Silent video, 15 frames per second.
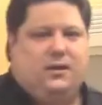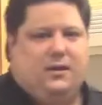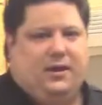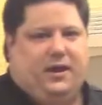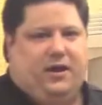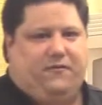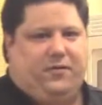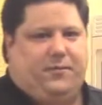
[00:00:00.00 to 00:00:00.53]

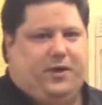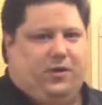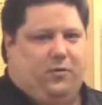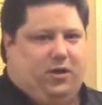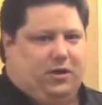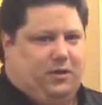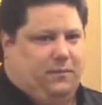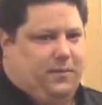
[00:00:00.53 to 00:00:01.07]
Hey everybody,
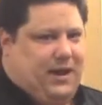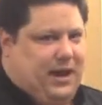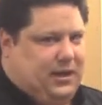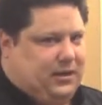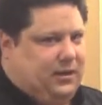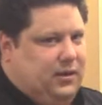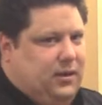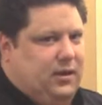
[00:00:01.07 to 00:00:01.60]
welcome
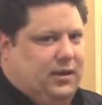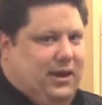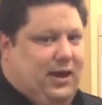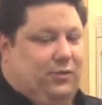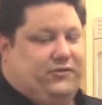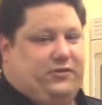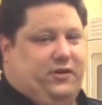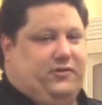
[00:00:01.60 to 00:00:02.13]
back.
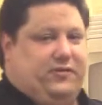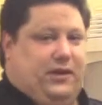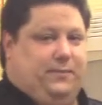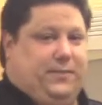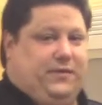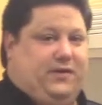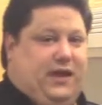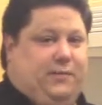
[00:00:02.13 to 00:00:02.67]
Now it's going to
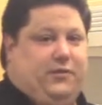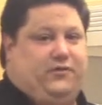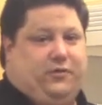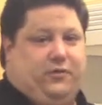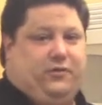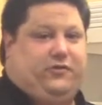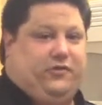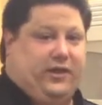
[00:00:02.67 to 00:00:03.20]
be time to
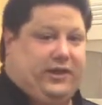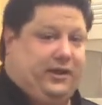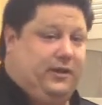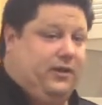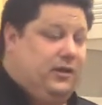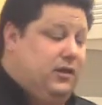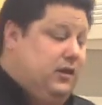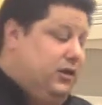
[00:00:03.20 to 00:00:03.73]
turn the
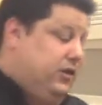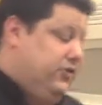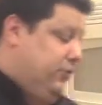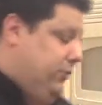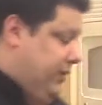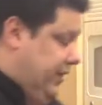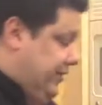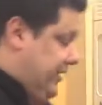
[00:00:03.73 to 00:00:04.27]
chicken.
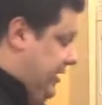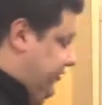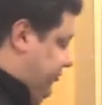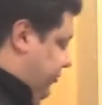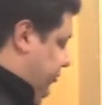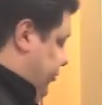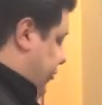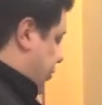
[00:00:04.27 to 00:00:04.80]
So we'll get that turned